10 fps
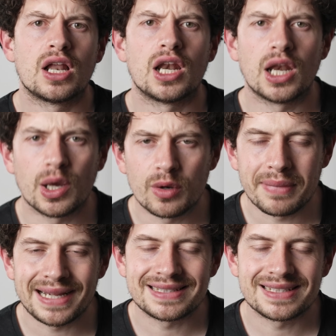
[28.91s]
lower
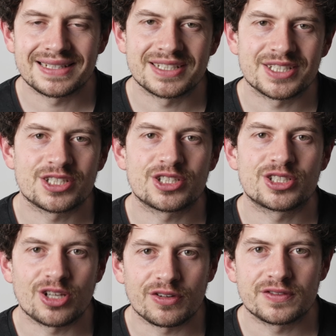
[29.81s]
maintenance,
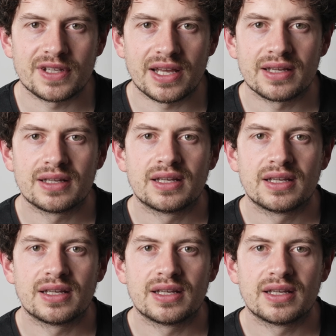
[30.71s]
softer